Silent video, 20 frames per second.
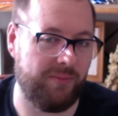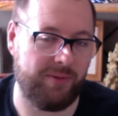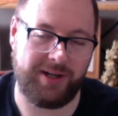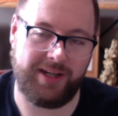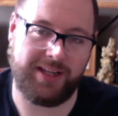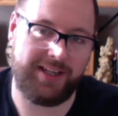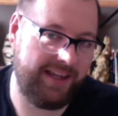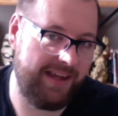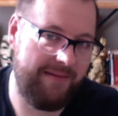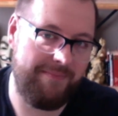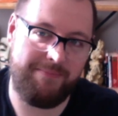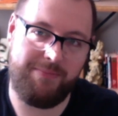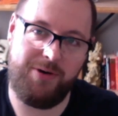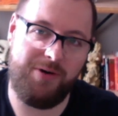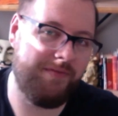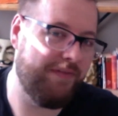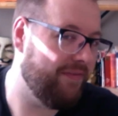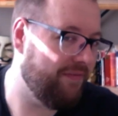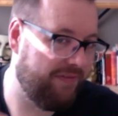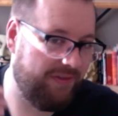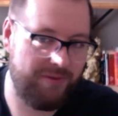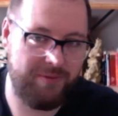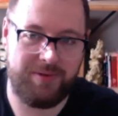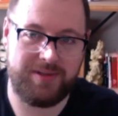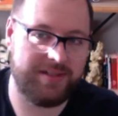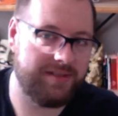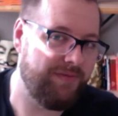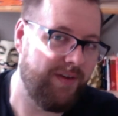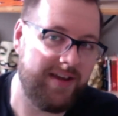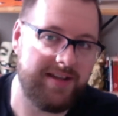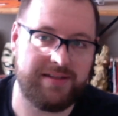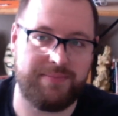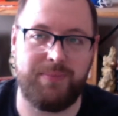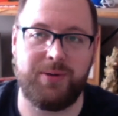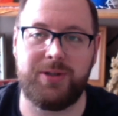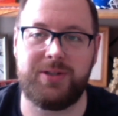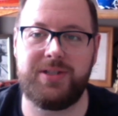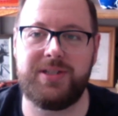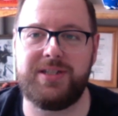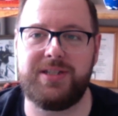We're going to keep moving through this
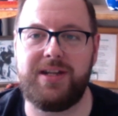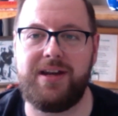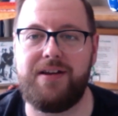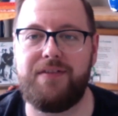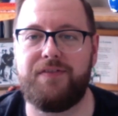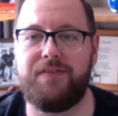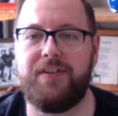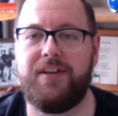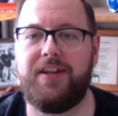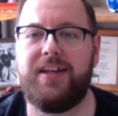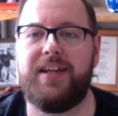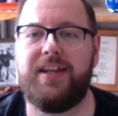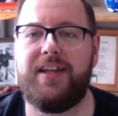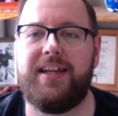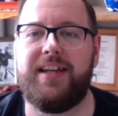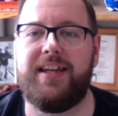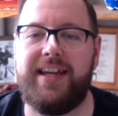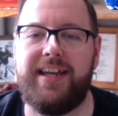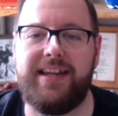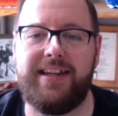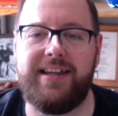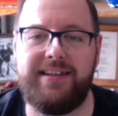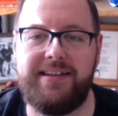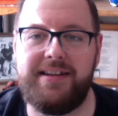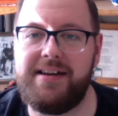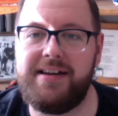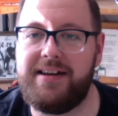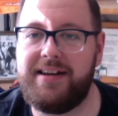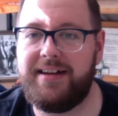Facebook stuff and